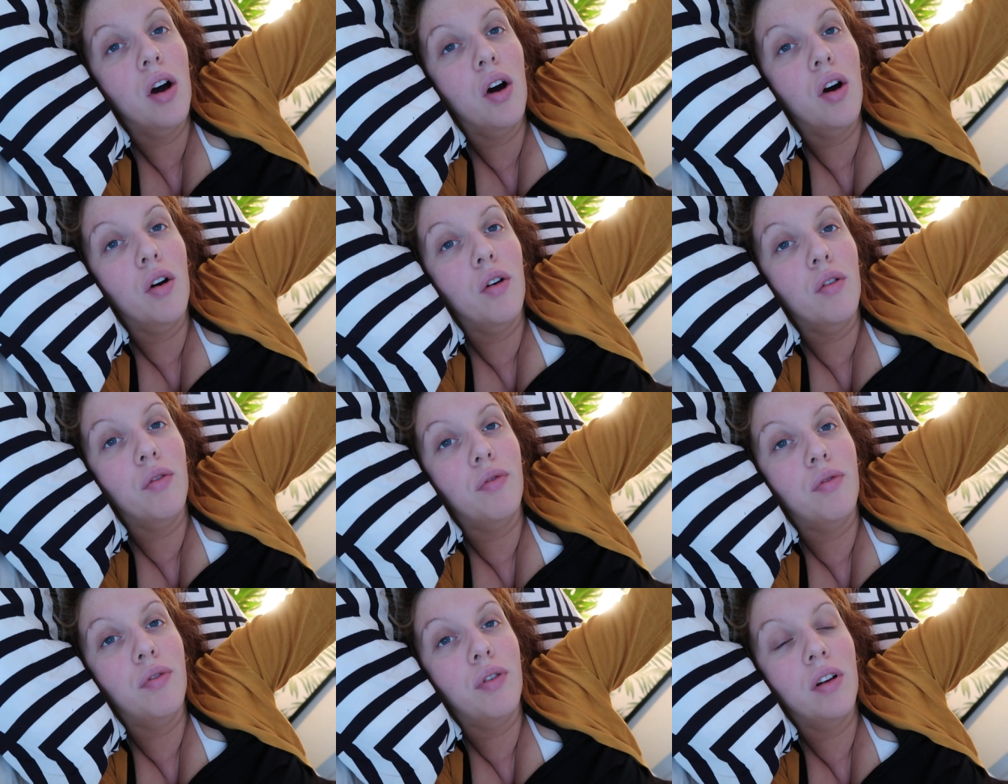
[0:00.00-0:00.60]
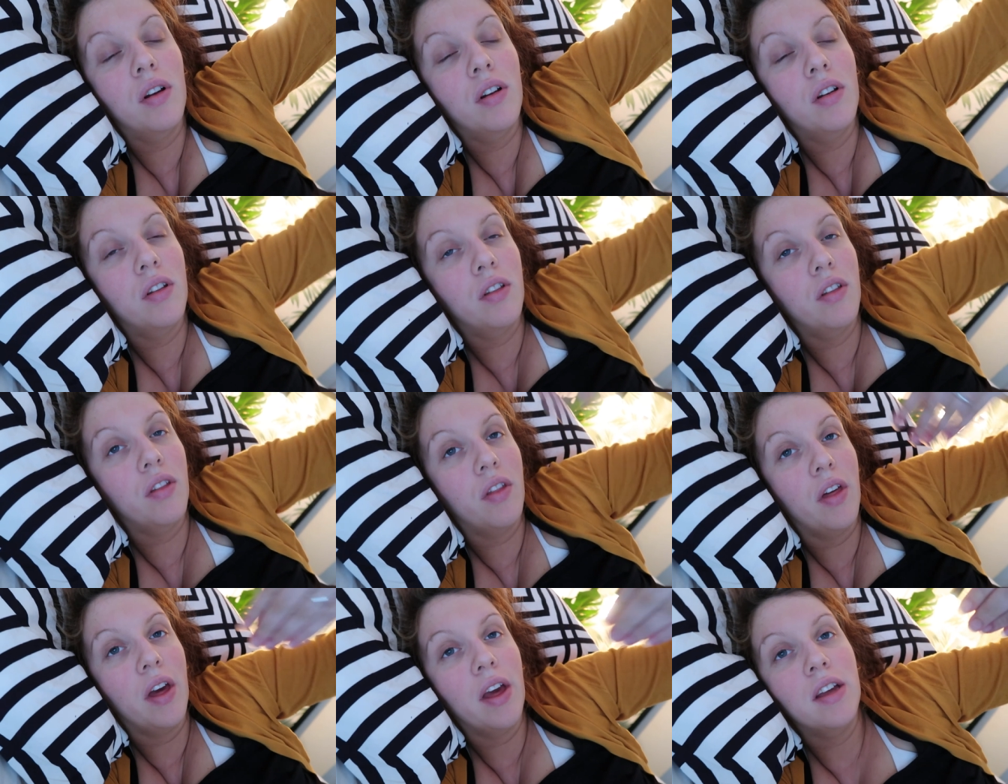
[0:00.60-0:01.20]
of
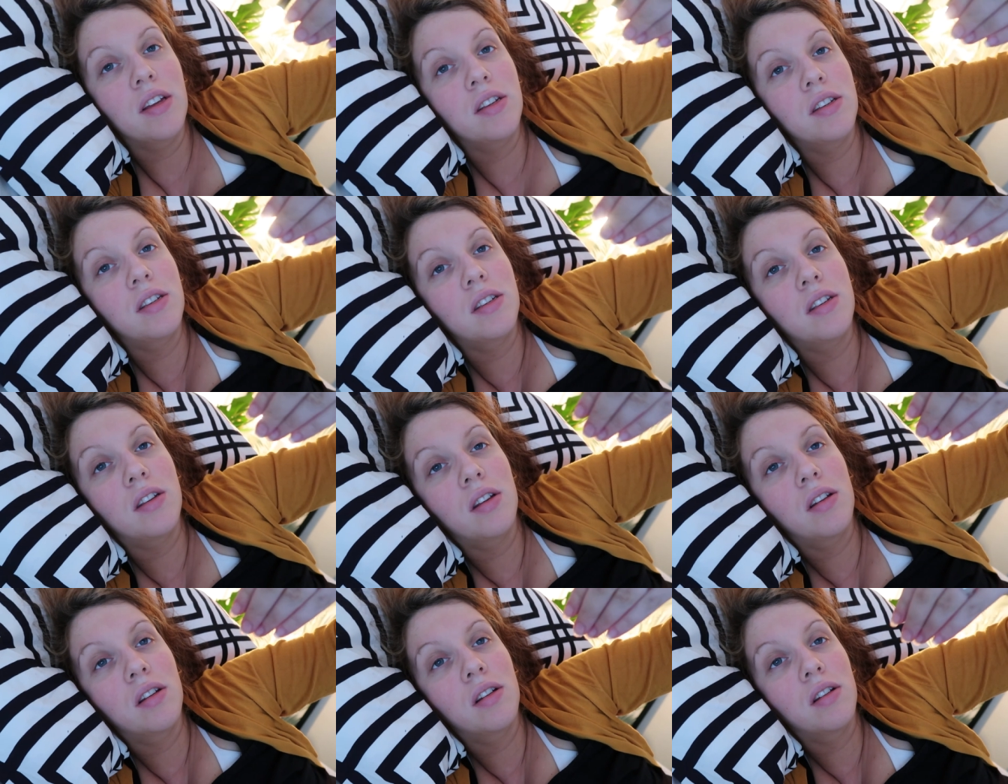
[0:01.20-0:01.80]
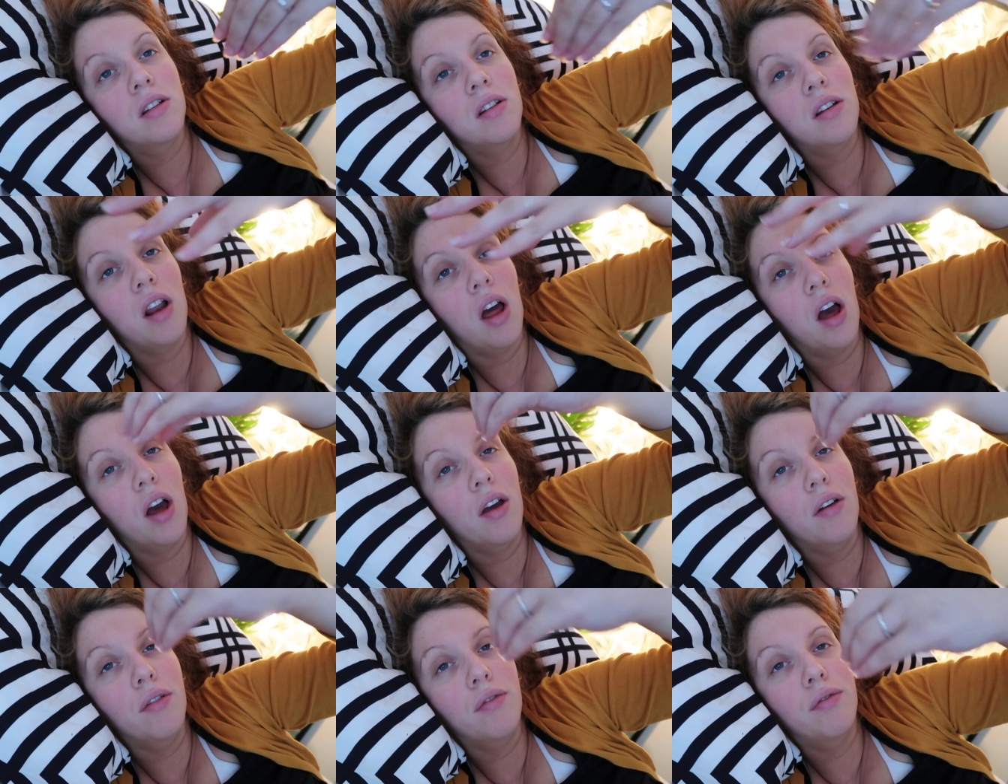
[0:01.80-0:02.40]
this
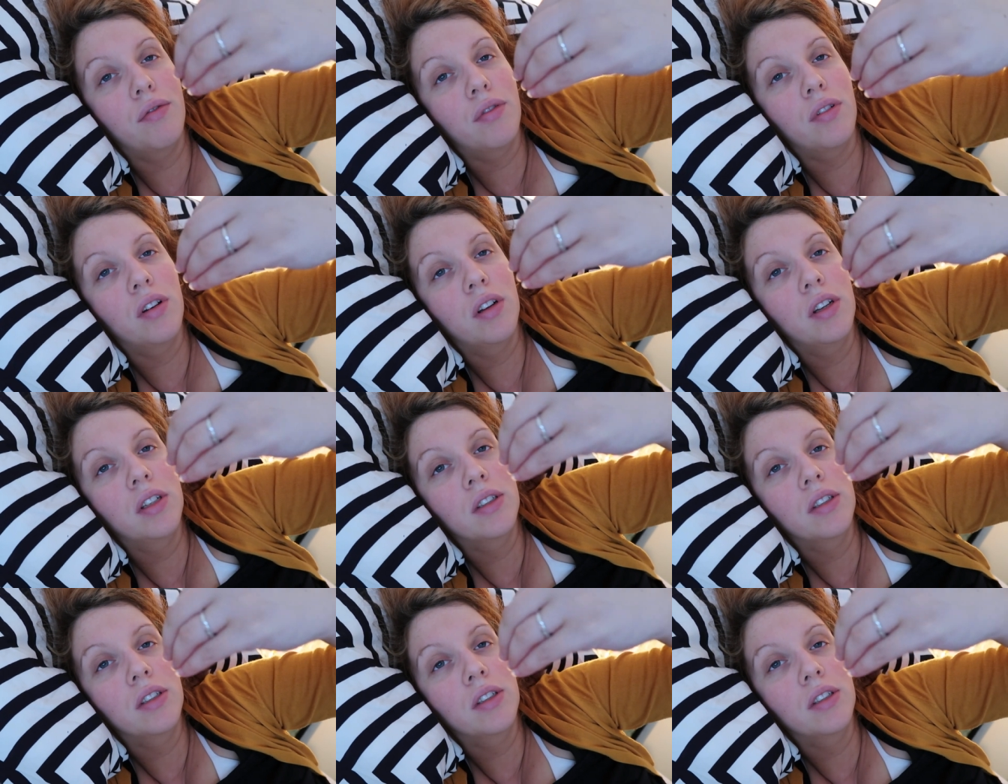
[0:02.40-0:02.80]
life.